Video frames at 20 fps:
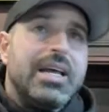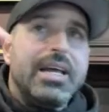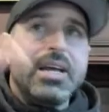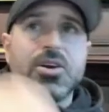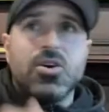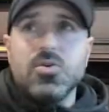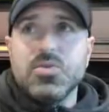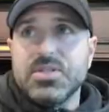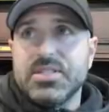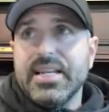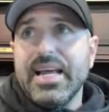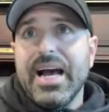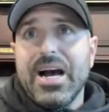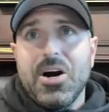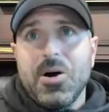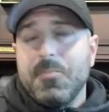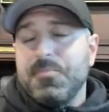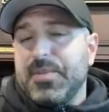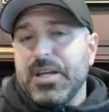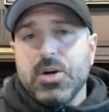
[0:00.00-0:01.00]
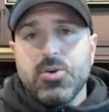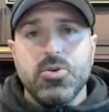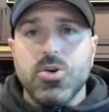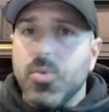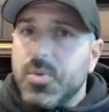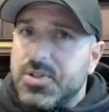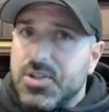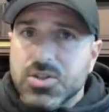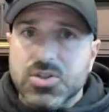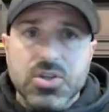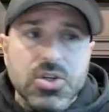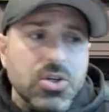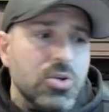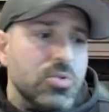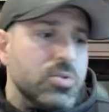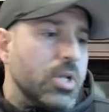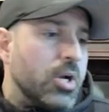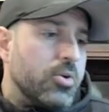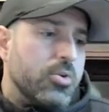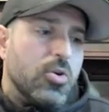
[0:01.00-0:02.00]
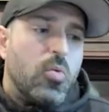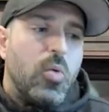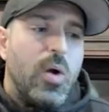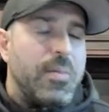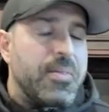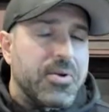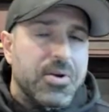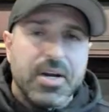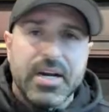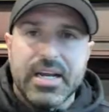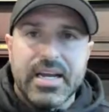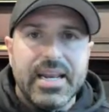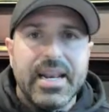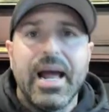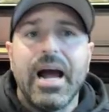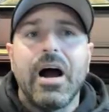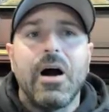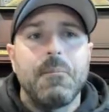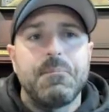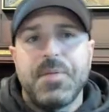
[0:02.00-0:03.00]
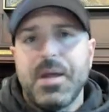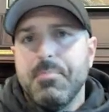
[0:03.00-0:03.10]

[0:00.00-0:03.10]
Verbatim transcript: It goes down. They don't know what to do. They don't know when they're going to get out.